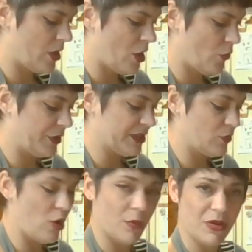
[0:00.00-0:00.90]
when it's
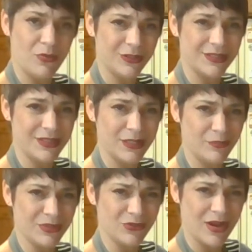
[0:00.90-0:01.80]
warm, we'll just end up
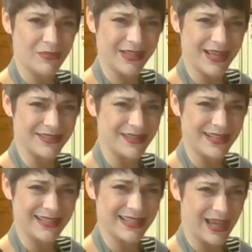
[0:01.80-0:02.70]
with scrambled eggs, and
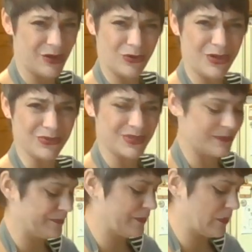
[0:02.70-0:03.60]
that's kind of gross.
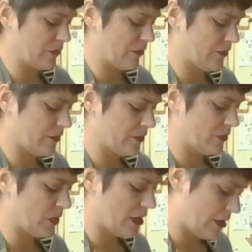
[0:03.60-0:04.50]

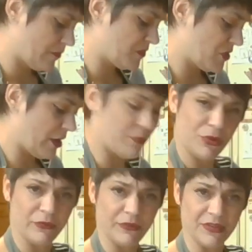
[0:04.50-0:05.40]
So I
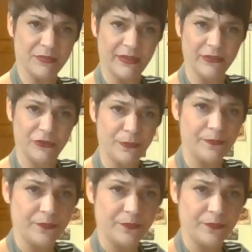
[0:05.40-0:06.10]
approve of this message.